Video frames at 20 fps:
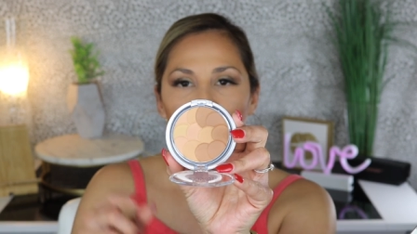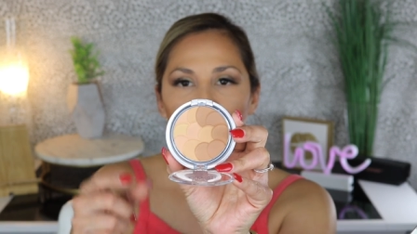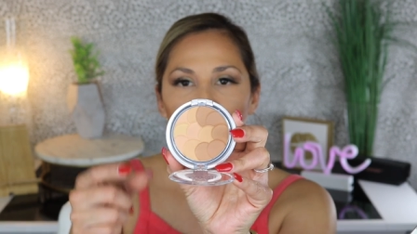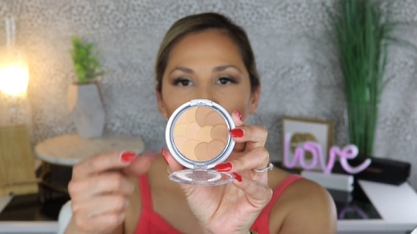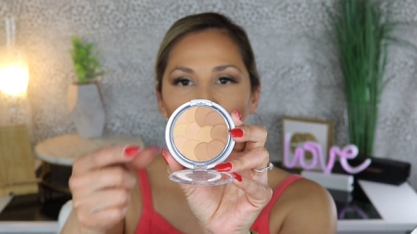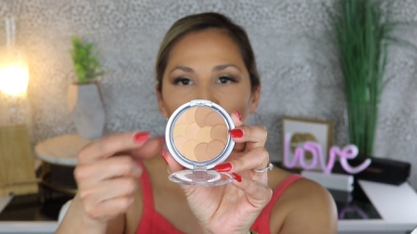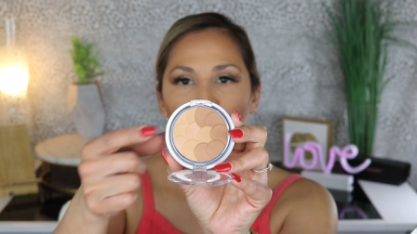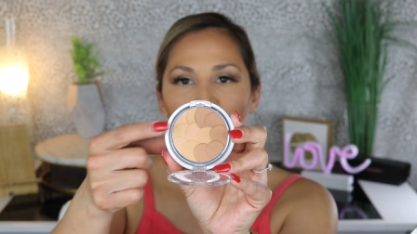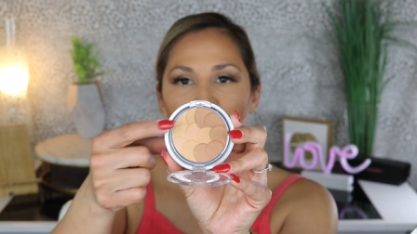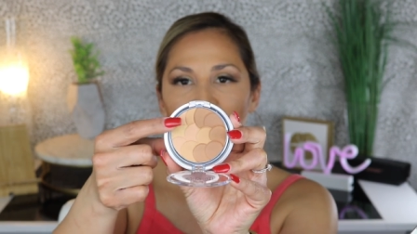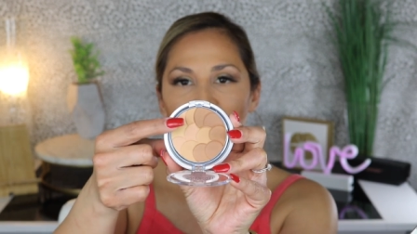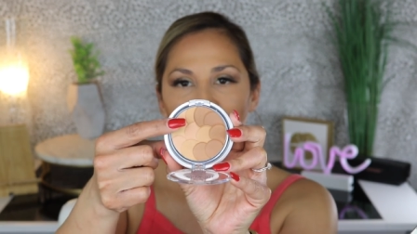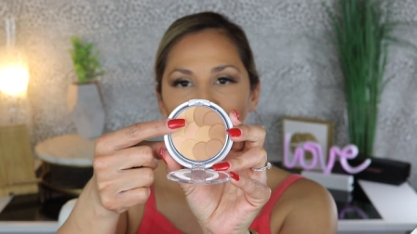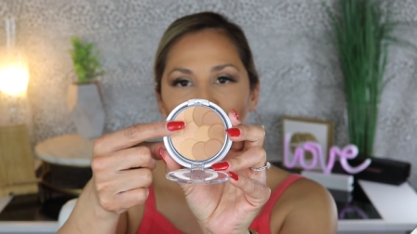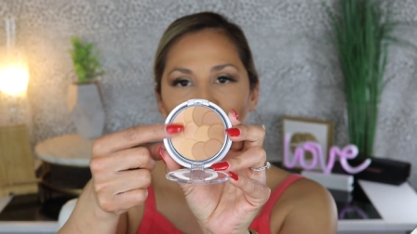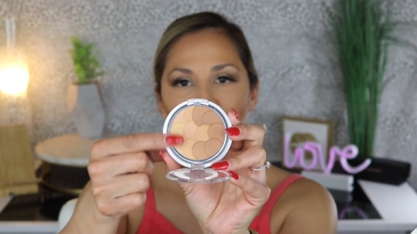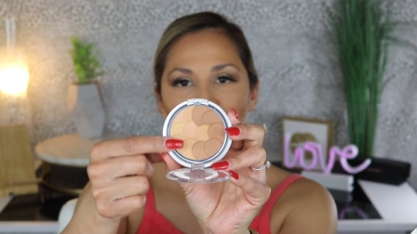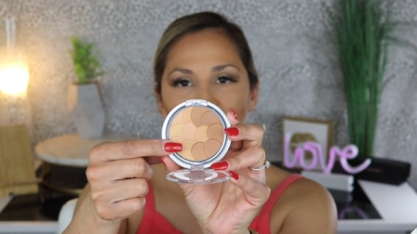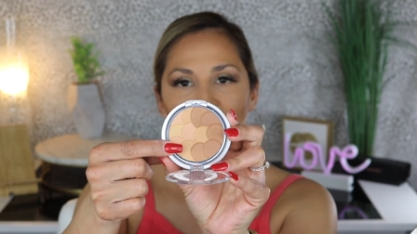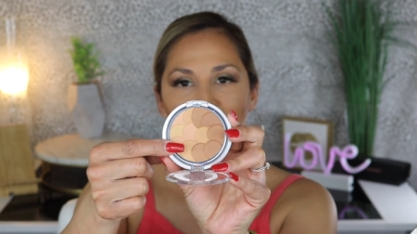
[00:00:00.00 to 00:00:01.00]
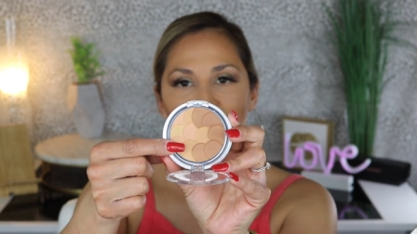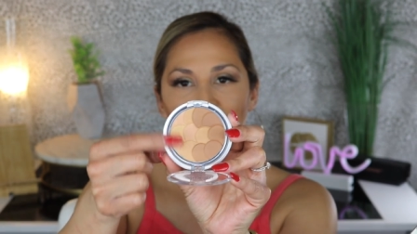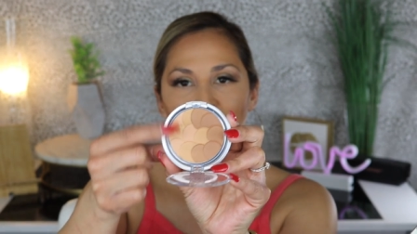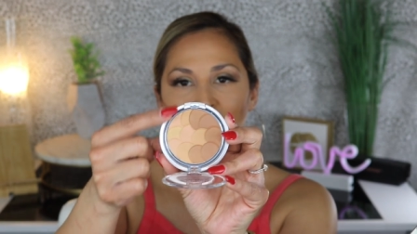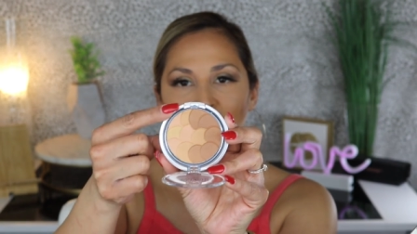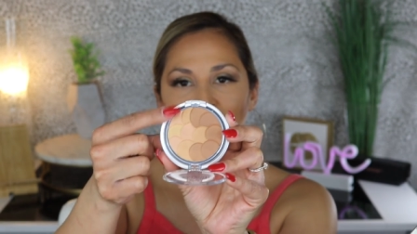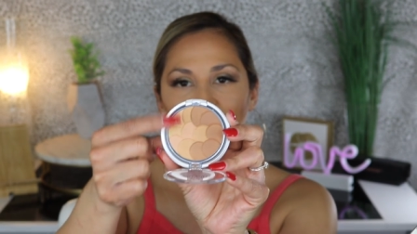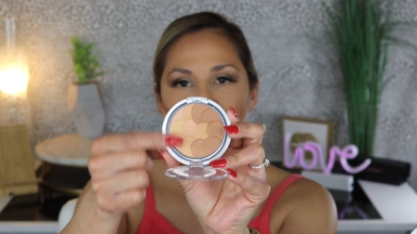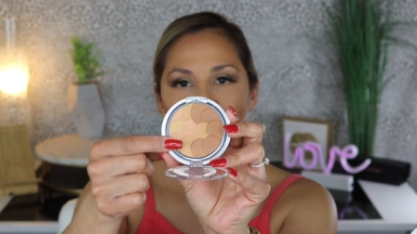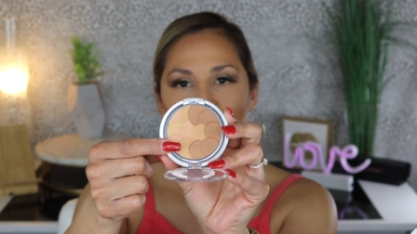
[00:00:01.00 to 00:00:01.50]
So this side is the
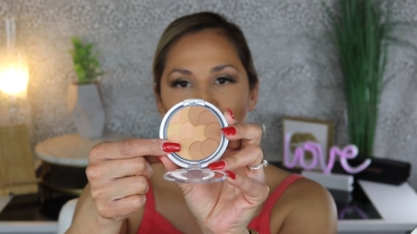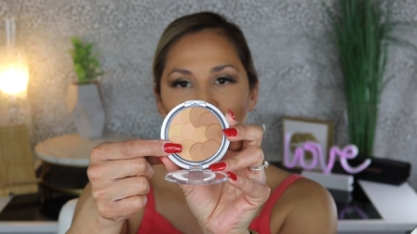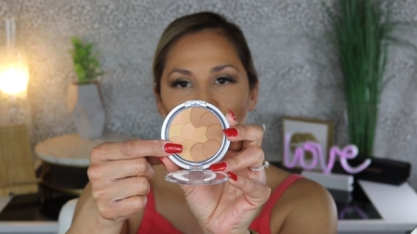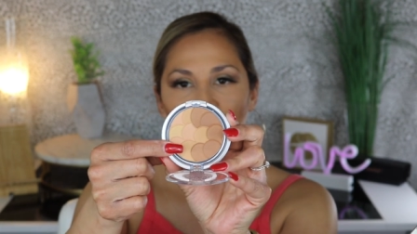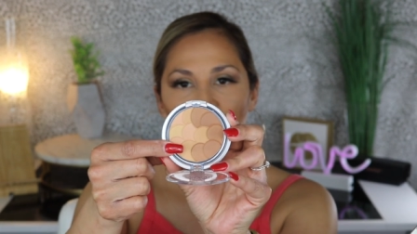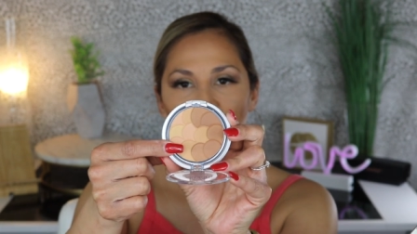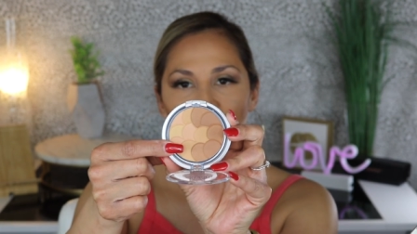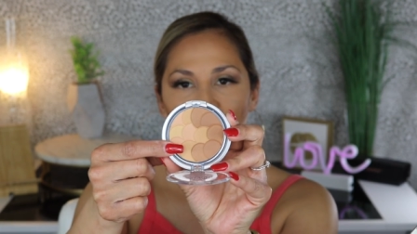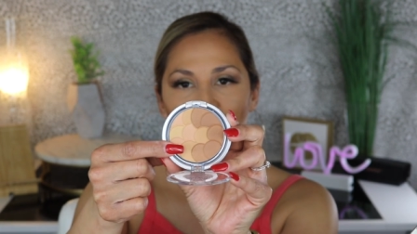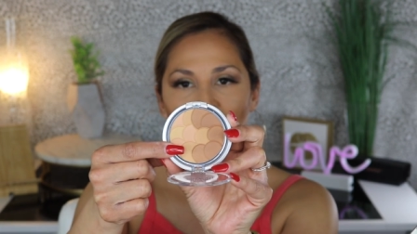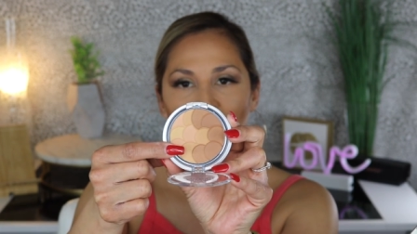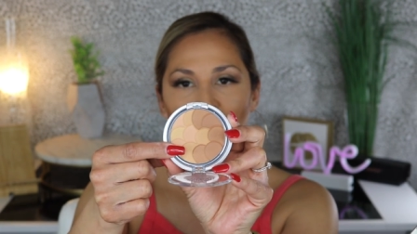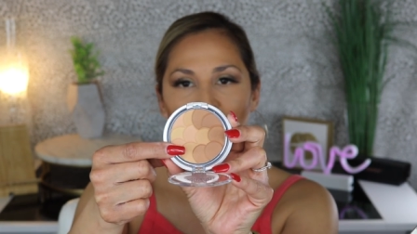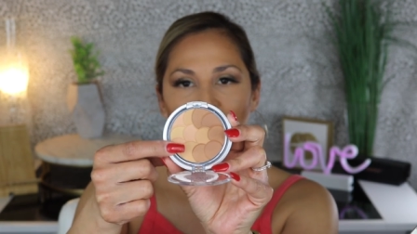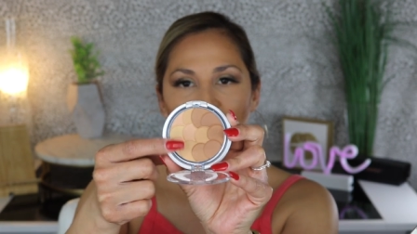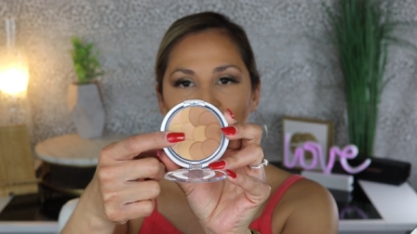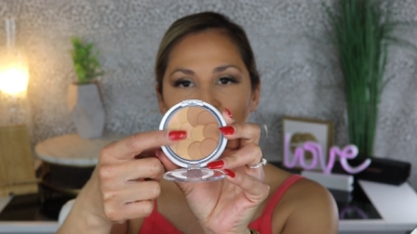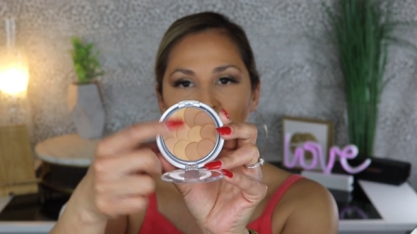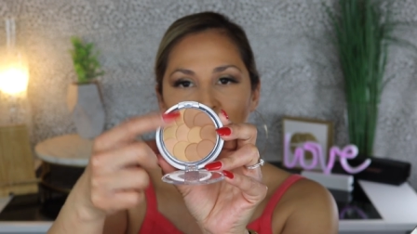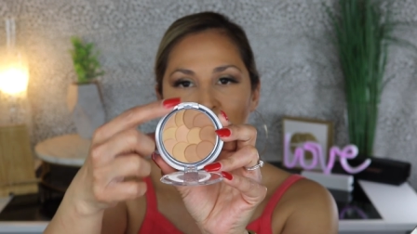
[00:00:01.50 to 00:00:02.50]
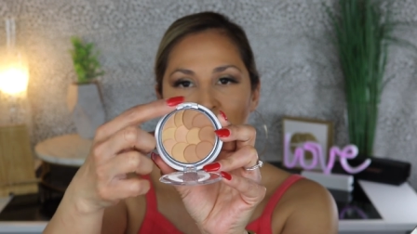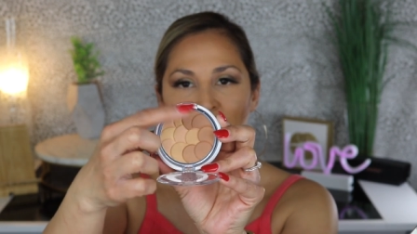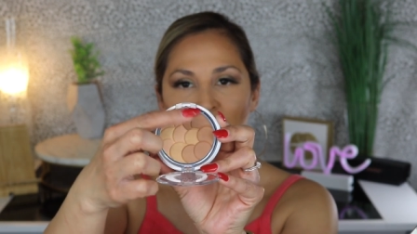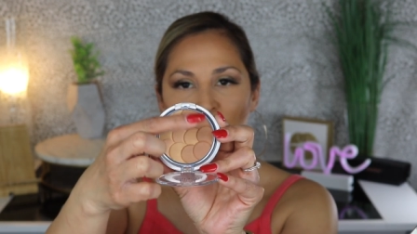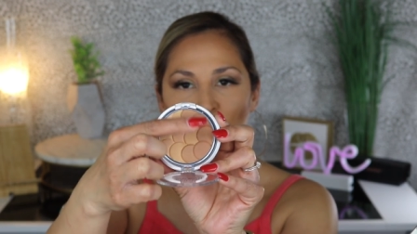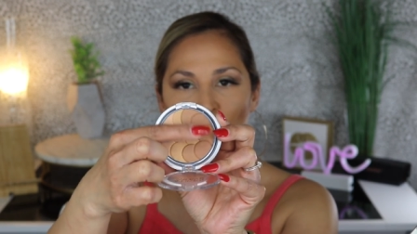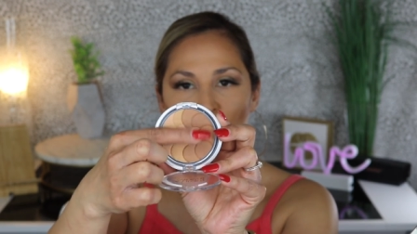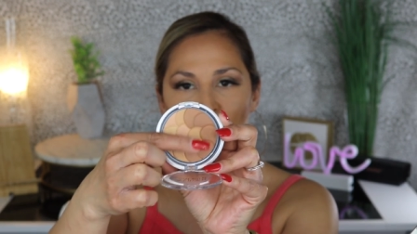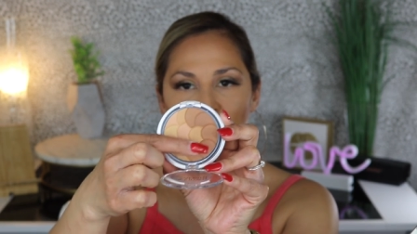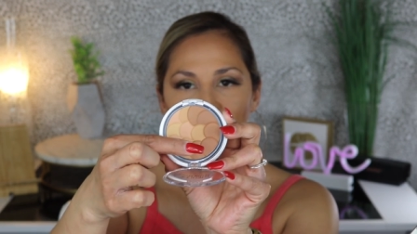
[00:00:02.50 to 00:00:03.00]
lighter side, and of
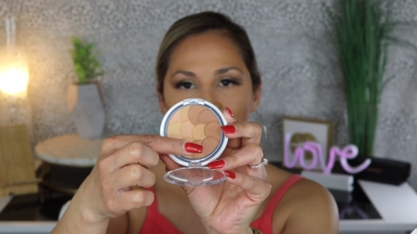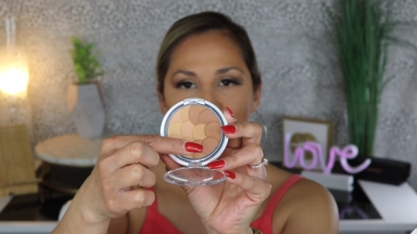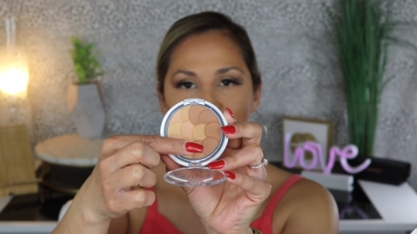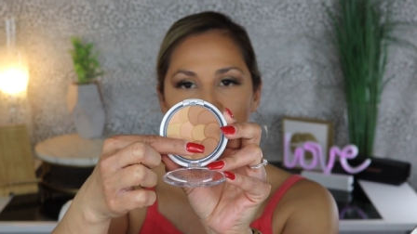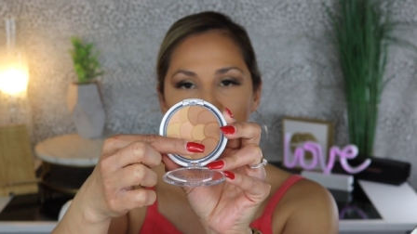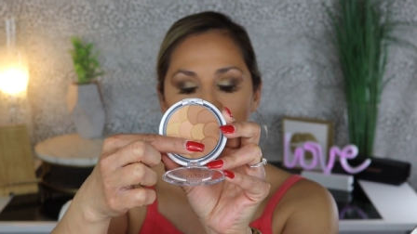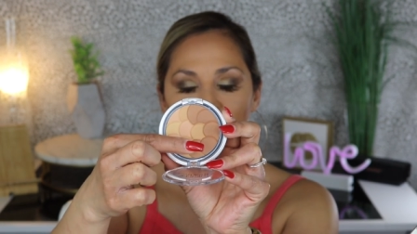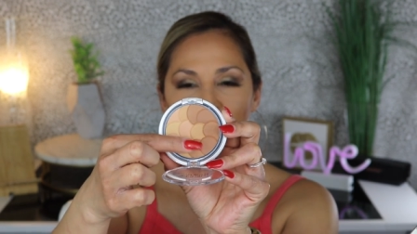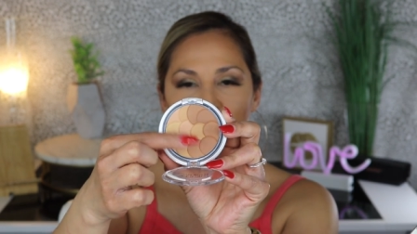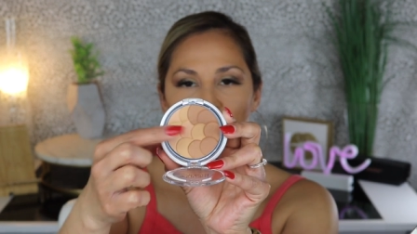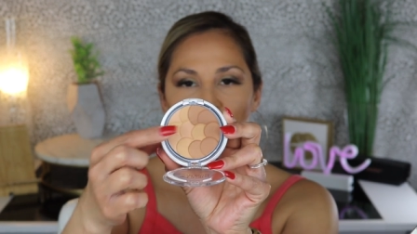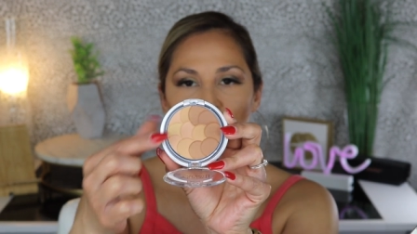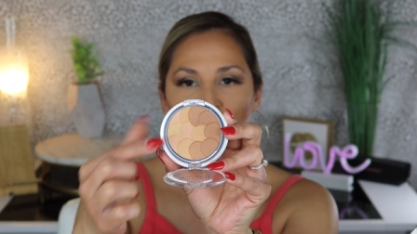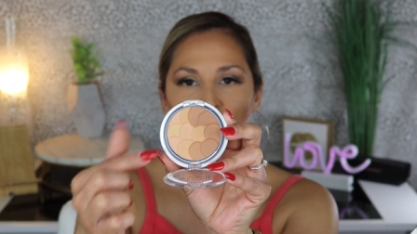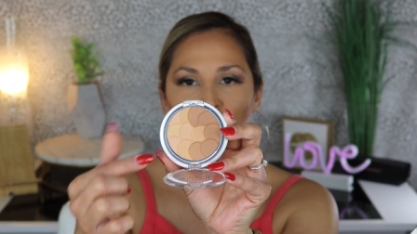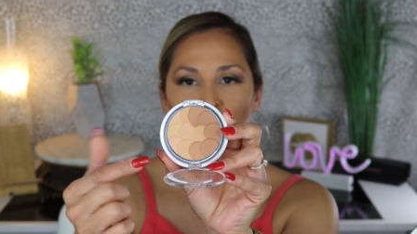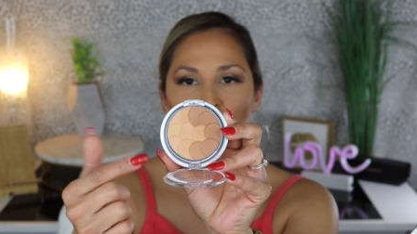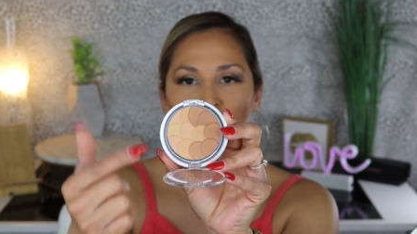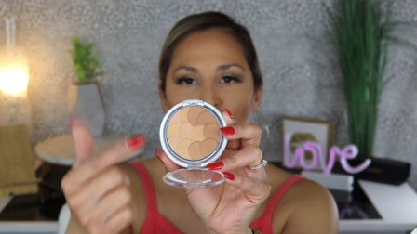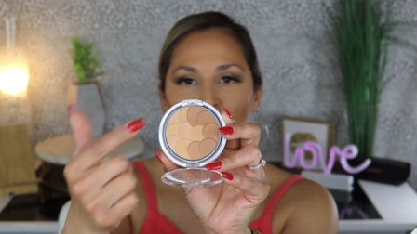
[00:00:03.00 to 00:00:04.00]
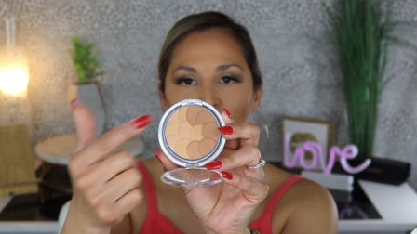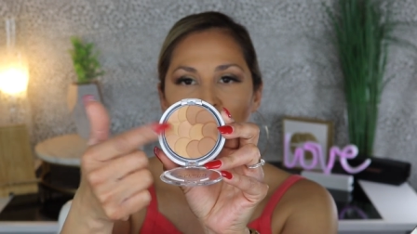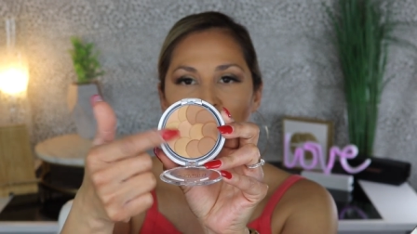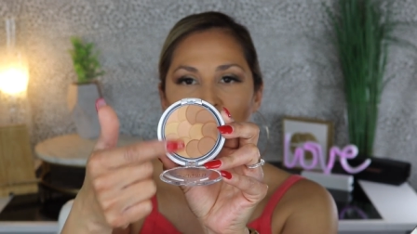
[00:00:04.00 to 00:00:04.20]
course this is the darker,